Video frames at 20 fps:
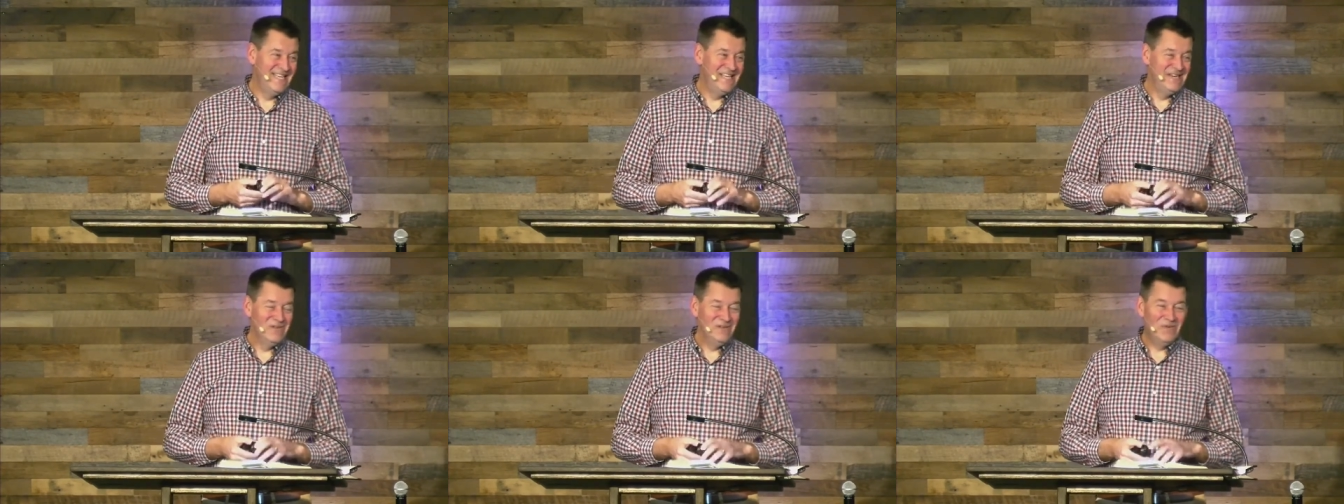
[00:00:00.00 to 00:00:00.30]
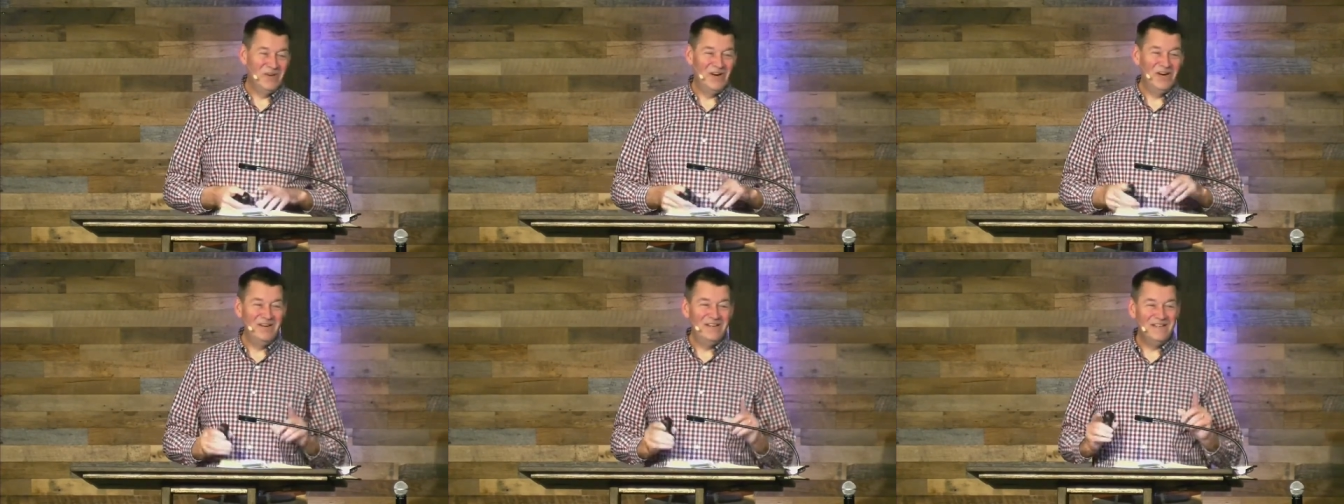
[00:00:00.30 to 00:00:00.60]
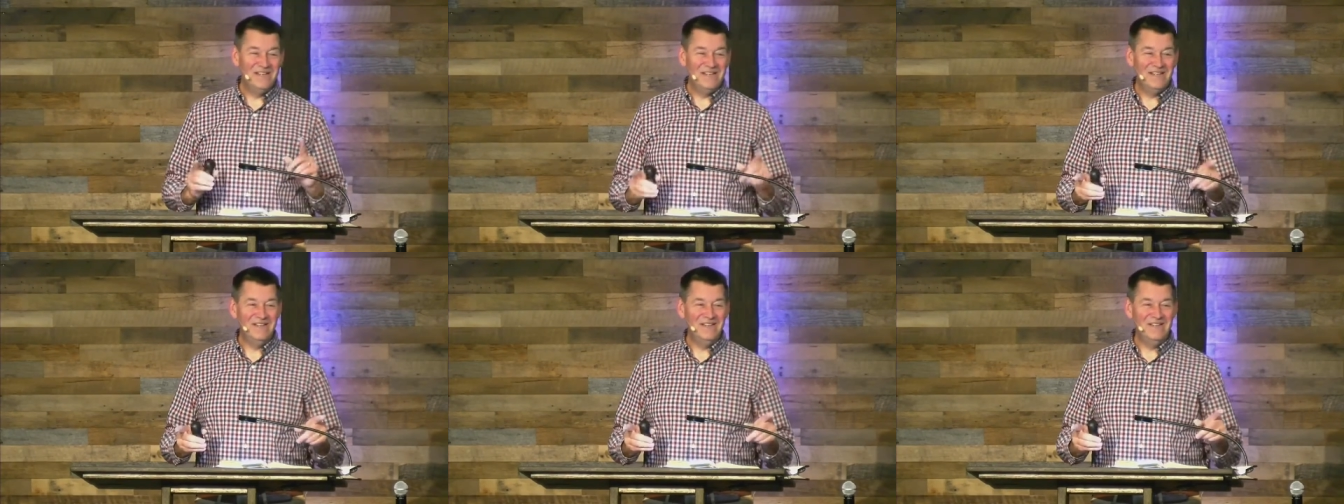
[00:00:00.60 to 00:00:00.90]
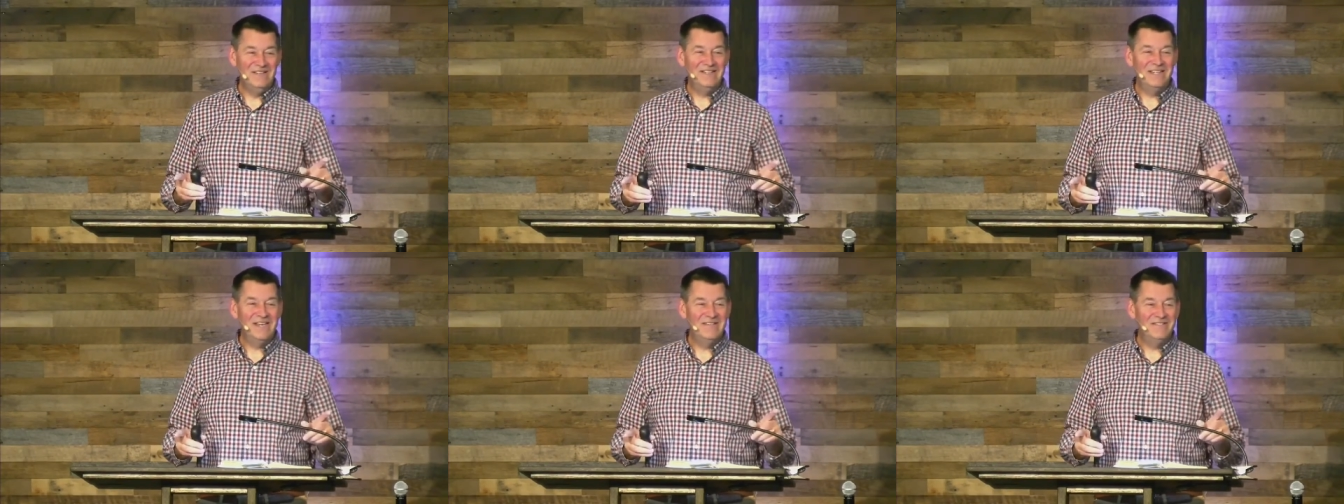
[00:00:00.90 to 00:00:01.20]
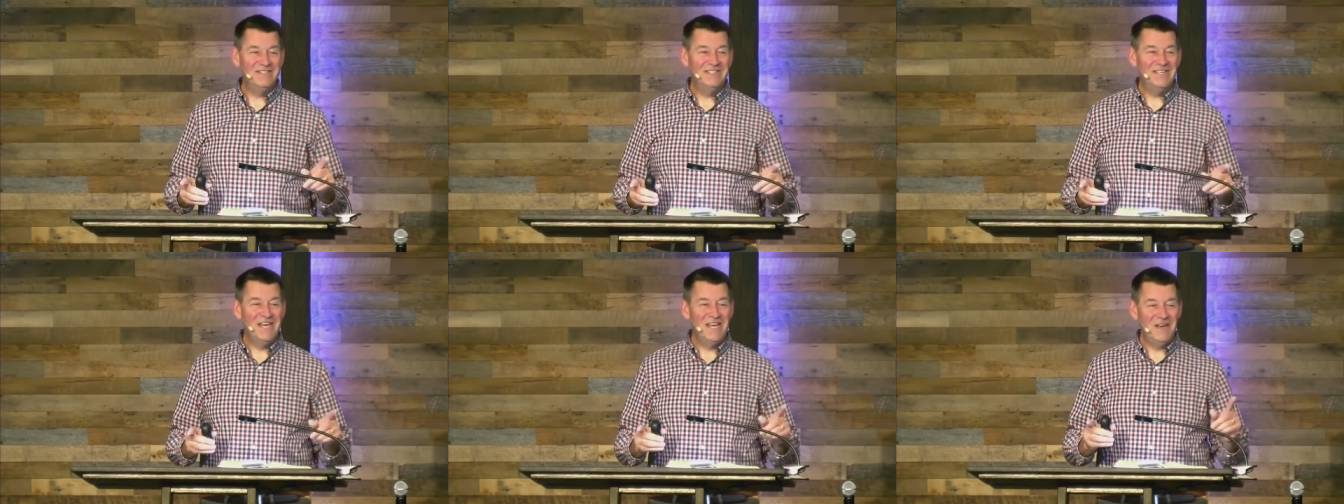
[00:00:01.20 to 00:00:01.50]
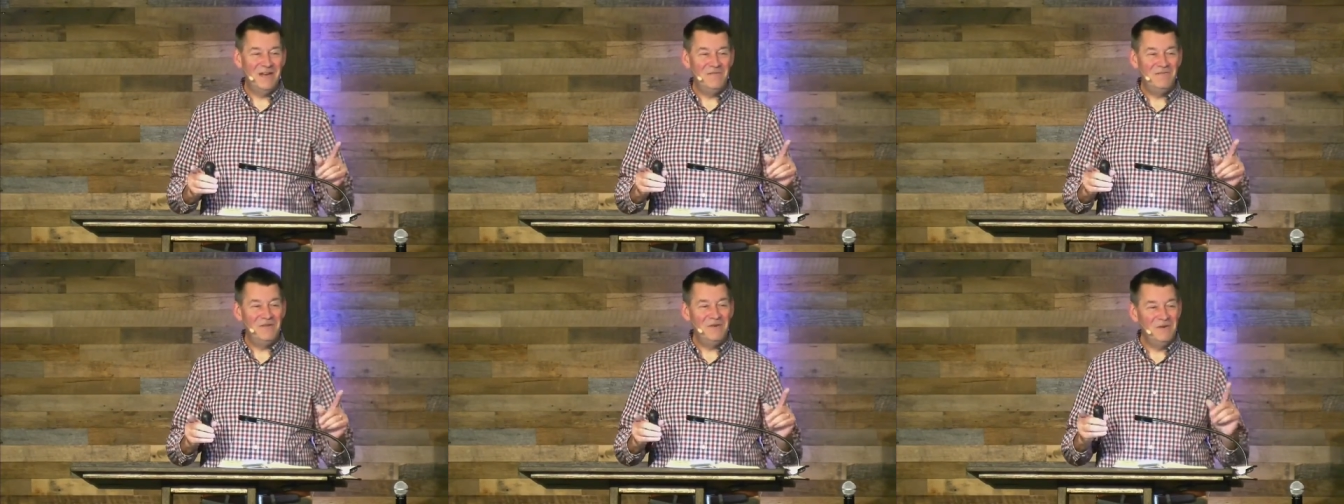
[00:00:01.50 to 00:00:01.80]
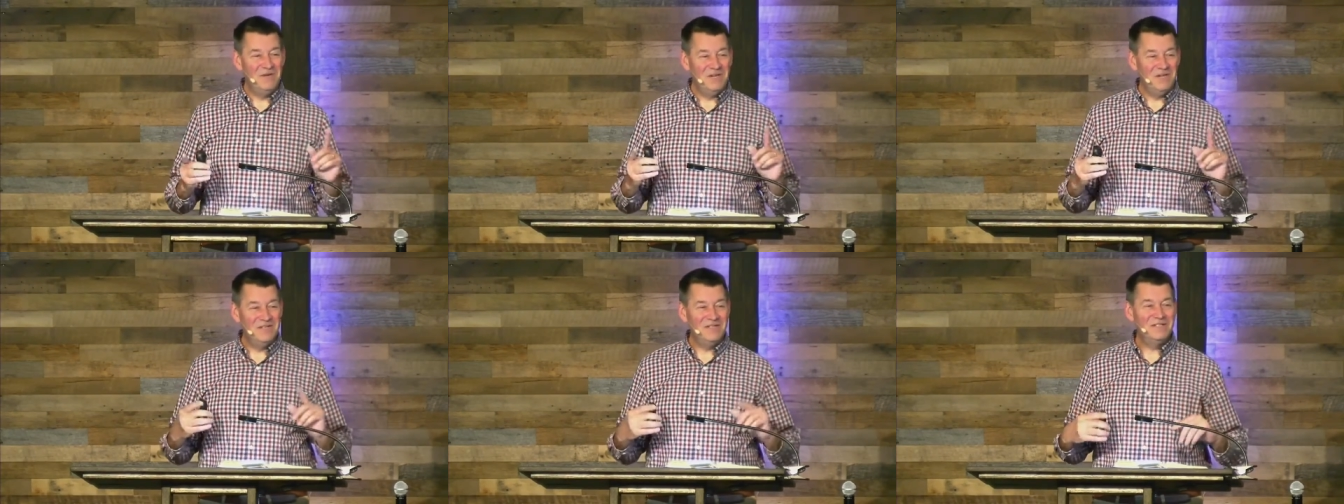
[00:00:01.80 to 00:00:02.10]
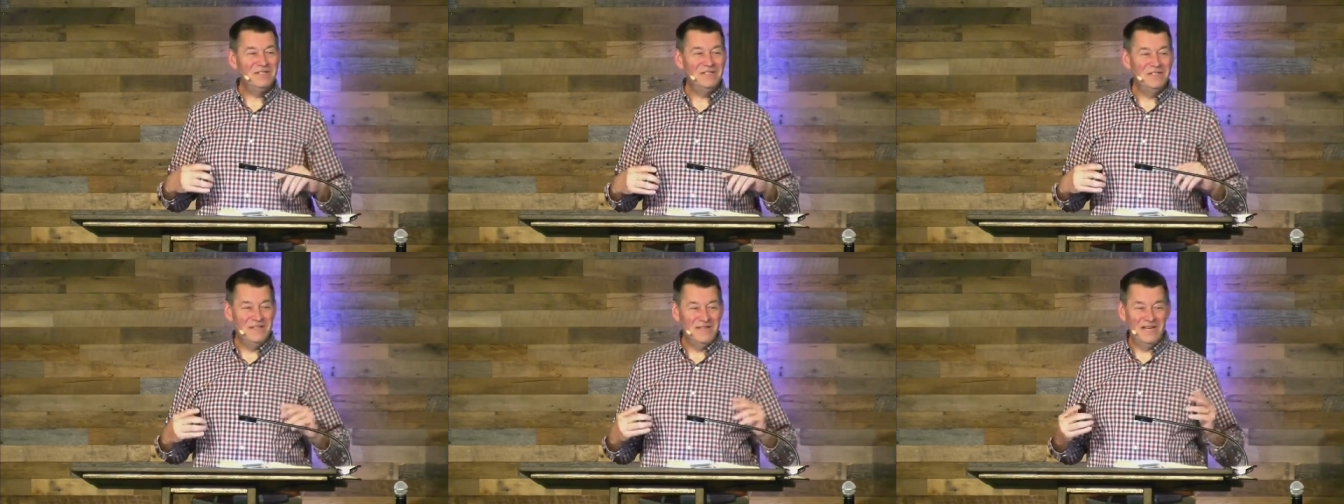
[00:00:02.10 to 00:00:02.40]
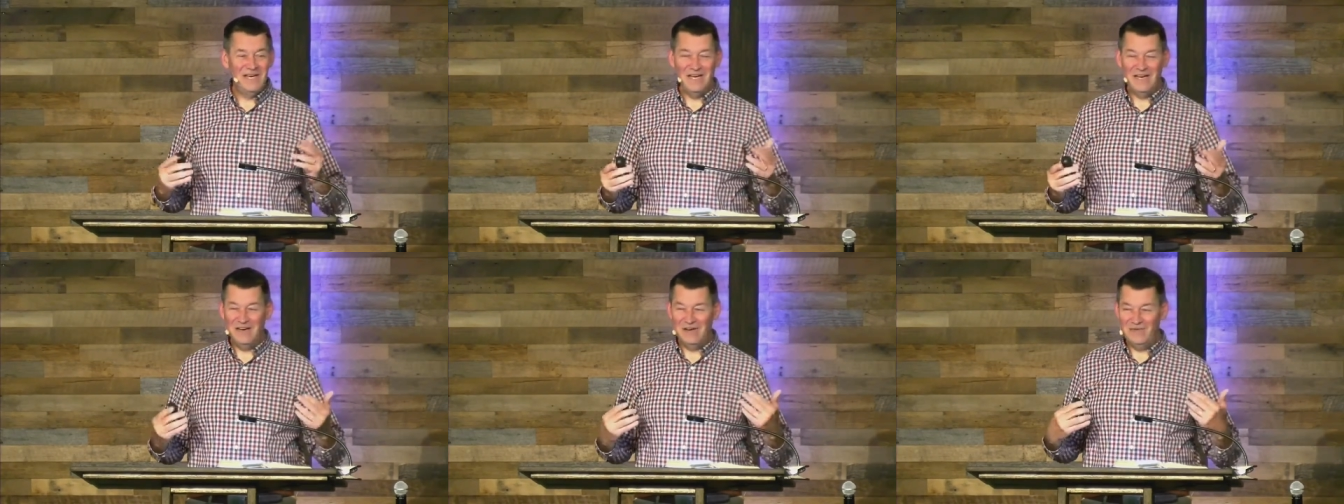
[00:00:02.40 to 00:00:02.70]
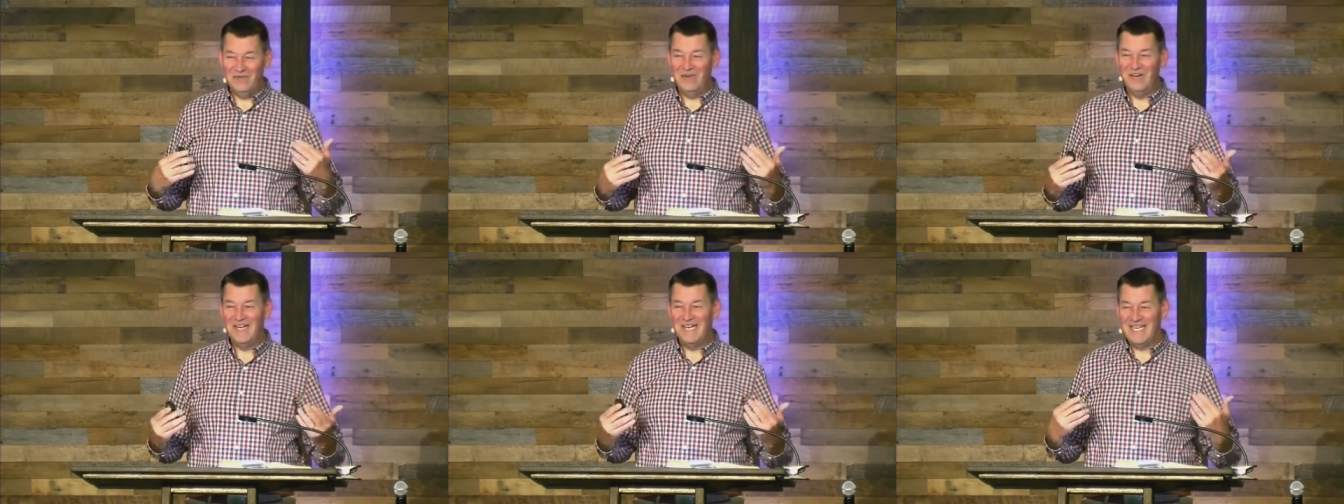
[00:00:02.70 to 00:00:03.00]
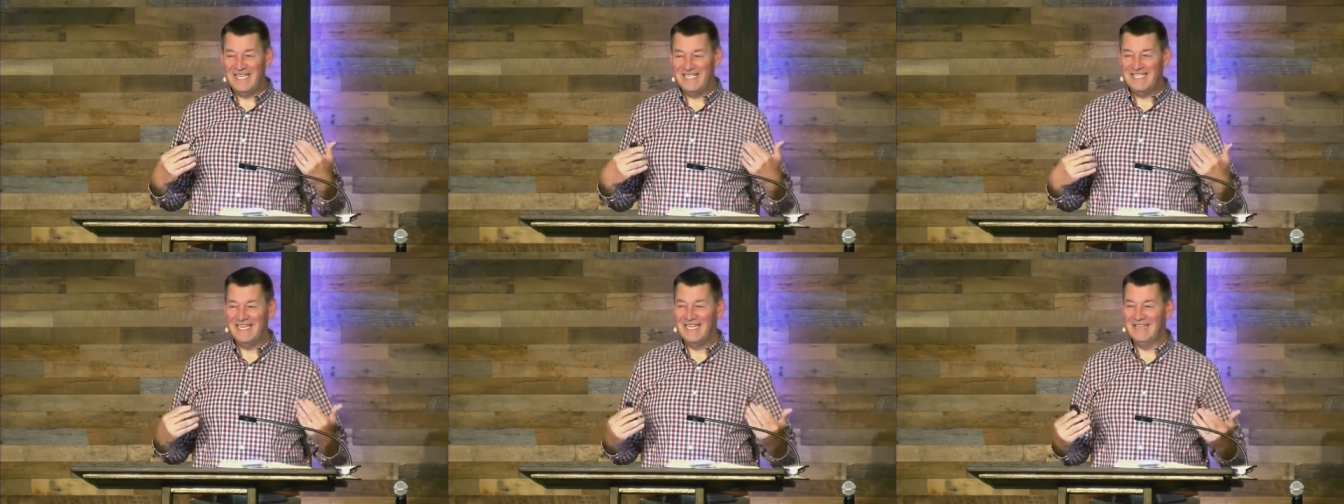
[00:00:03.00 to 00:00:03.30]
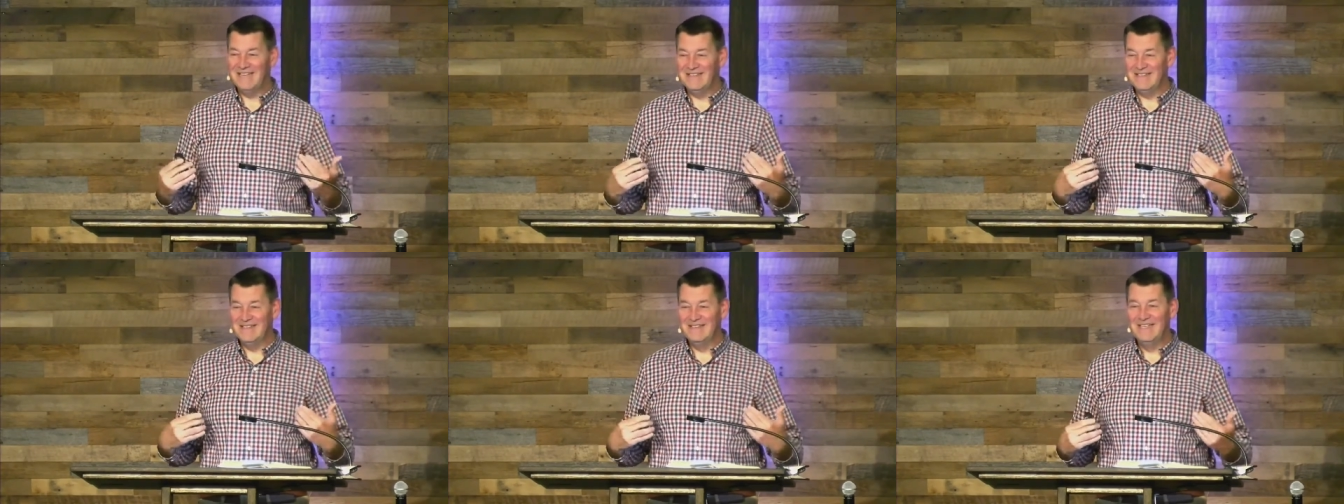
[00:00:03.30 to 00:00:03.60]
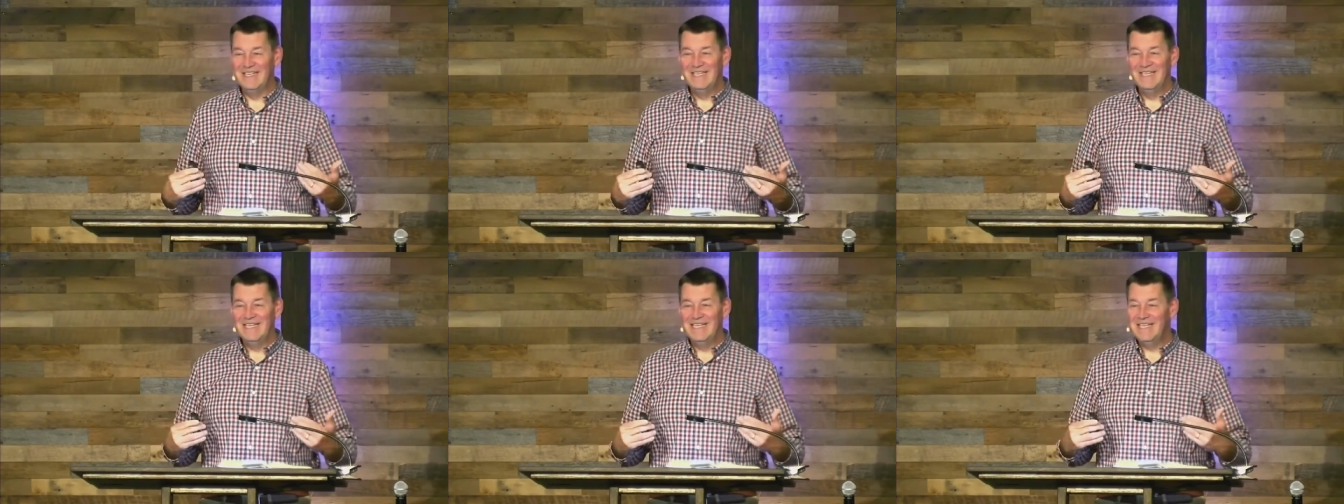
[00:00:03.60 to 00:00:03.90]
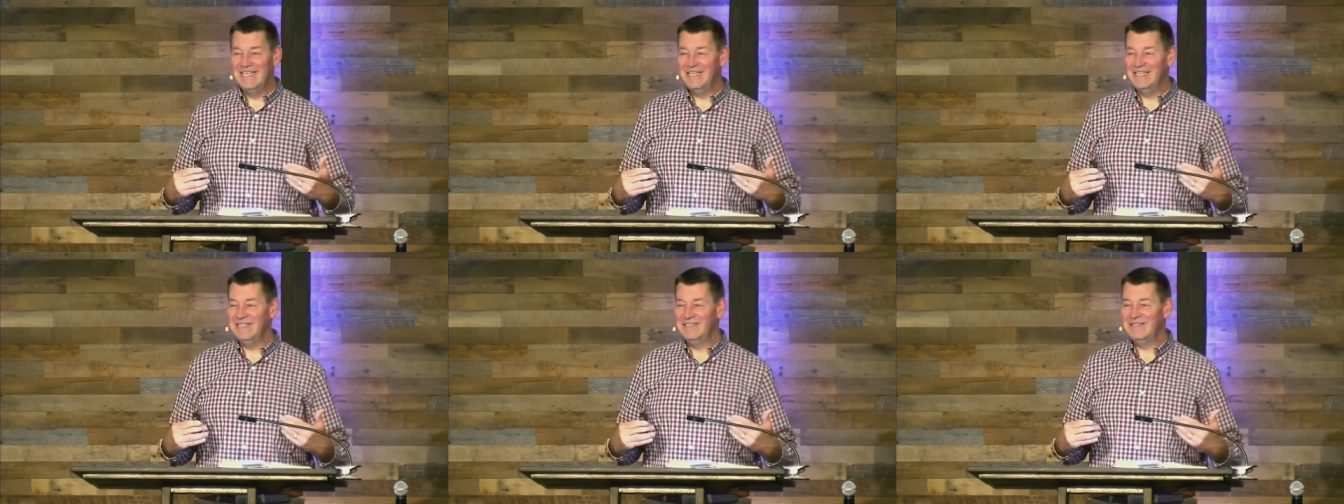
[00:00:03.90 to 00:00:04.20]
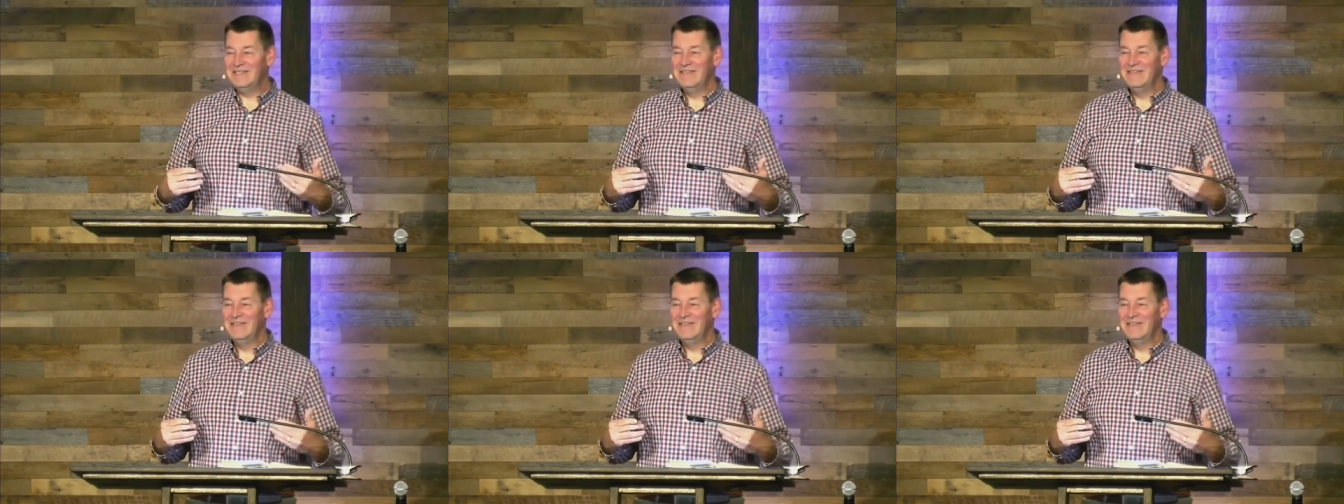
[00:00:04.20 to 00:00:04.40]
What our young adults have said a few years uh, running now is